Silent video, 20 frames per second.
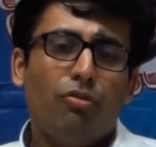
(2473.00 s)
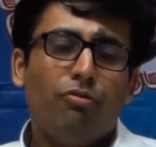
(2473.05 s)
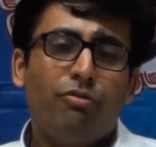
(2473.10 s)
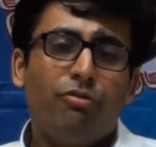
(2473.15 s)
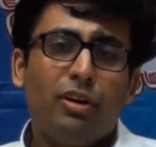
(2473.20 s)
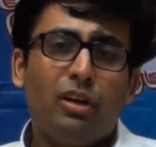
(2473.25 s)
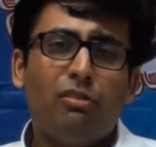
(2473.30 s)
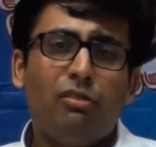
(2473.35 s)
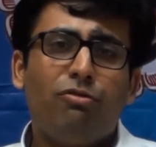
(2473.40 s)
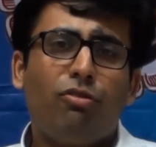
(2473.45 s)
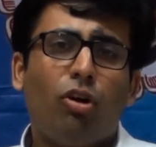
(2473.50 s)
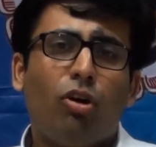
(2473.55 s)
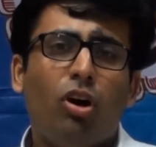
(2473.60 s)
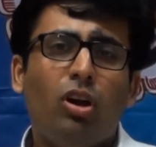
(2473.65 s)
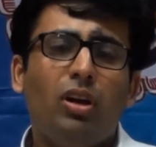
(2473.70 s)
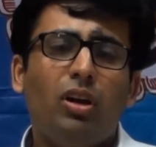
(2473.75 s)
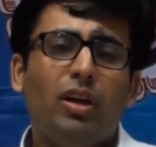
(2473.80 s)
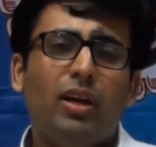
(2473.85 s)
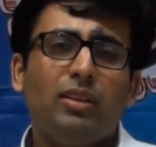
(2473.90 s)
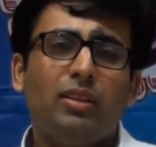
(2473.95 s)
We will
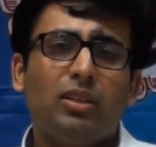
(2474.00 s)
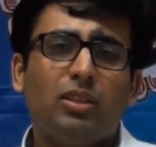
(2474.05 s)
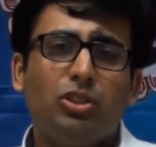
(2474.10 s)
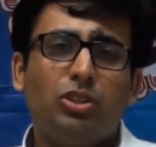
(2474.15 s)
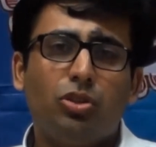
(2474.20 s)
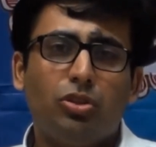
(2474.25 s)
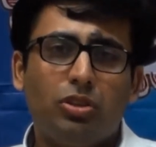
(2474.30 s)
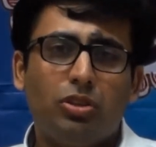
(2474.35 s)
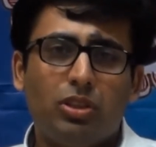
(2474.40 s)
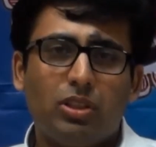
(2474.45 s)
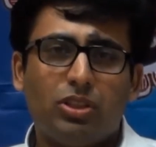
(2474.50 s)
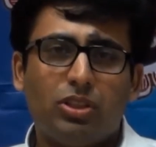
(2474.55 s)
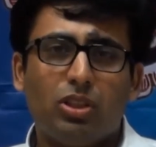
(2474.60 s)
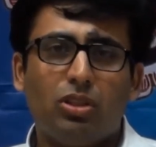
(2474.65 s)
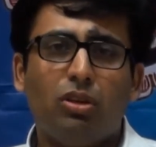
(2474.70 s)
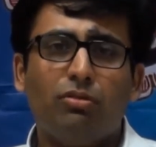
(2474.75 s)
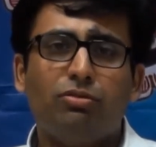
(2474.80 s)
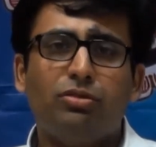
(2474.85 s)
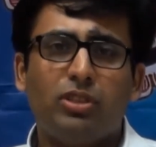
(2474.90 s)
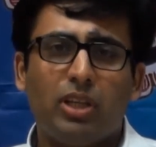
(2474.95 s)
fall in the jurisdiction
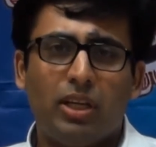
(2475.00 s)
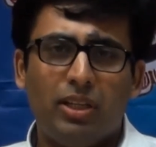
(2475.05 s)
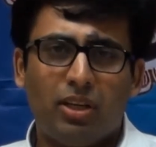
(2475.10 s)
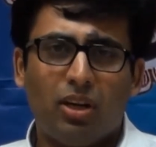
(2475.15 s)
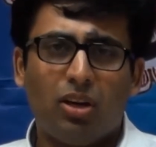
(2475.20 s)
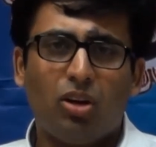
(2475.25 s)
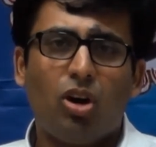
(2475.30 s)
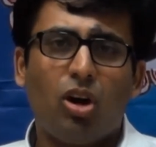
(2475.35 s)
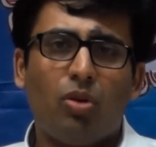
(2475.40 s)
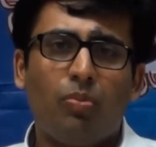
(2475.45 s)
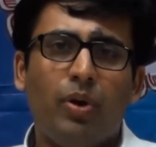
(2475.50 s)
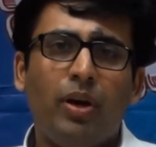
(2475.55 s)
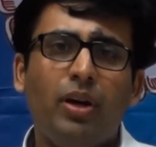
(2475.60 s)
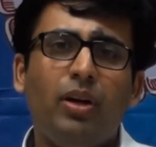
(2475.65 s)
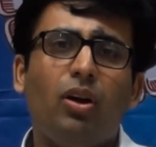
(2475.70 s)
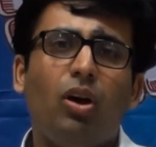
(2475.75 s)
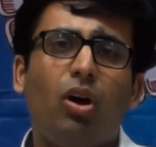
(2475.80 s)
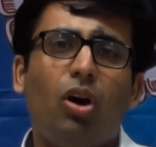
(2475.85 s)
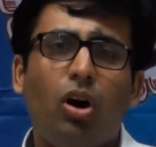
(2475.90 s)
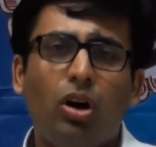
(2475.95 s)
of central
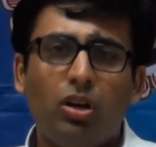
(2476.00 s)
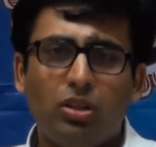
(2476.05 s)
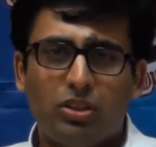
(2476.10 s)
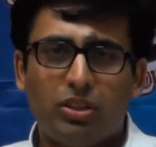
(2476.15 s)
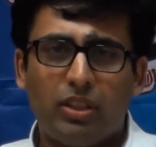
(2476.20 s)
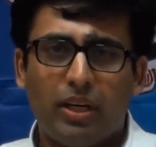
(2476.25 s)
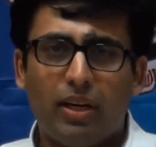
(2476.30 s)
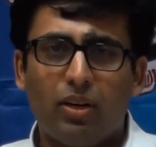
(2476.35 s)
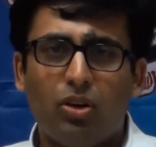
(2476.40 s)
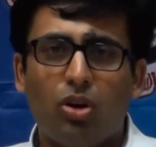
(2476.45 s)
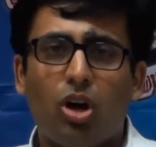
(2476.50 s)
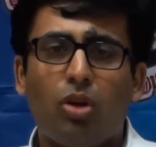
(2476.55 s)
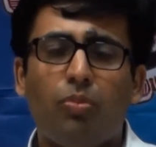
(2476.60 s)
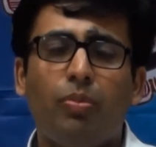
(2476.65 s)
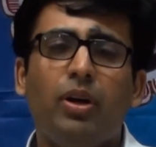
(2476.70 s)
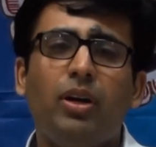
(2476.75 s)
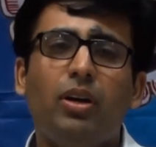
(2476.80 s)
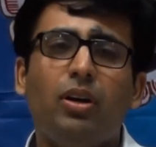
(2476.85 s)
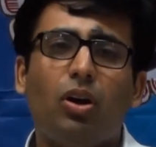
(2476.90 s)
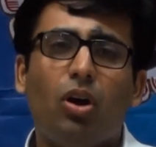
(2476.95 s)
government or state
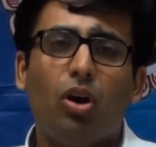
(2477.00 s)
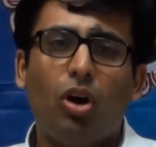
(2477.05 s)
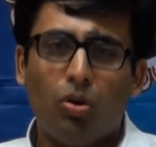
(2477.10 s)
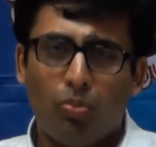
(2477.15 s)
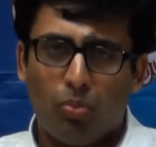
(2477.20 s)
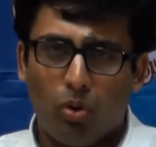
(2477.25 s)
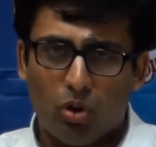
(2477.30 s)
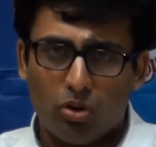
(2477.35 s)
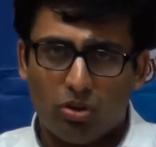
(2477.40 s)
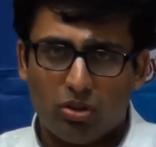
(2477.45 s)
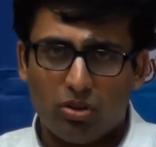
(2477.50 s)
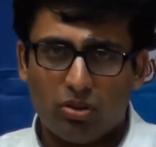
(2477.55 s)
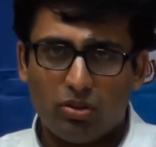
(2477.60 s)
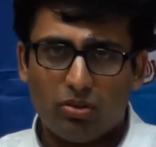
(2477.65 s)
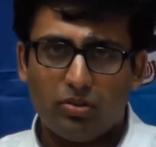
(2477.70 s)
government or both.